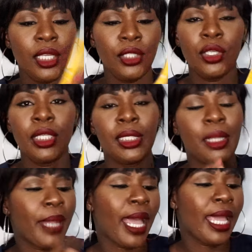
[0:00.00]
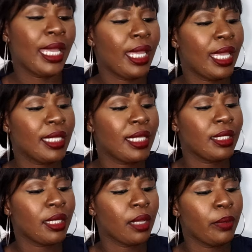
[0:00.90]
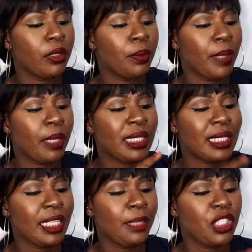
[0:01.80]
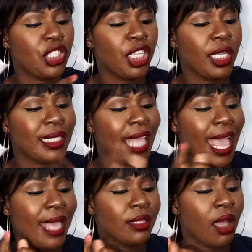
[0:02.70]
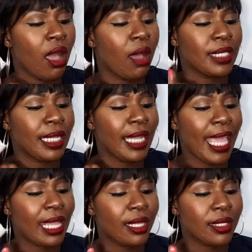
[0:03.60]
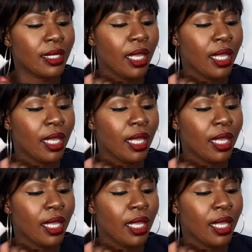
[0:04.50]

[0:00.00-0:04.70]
So you can apply it here. It says you can apply on the baby's lids, cheeks, hands, arms, and legs.